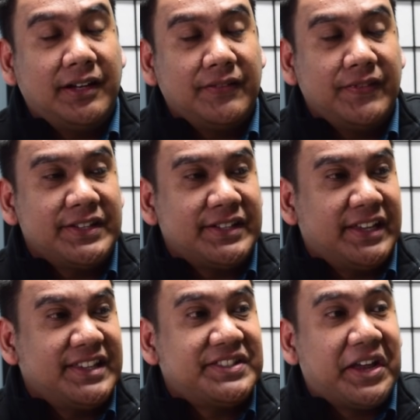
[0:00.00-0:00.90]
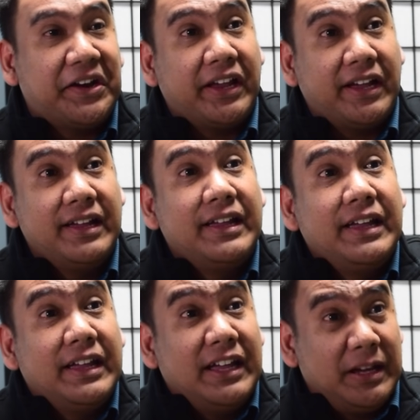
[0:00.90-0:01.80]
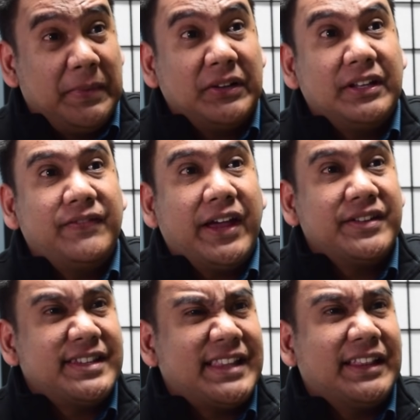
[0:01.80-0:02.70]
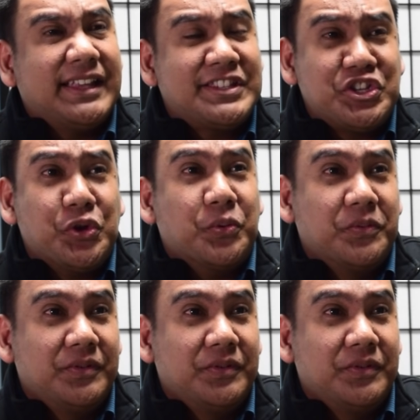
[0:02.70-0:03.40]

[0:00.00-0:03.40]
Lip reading: all of this hysteria about the virus is that it's new.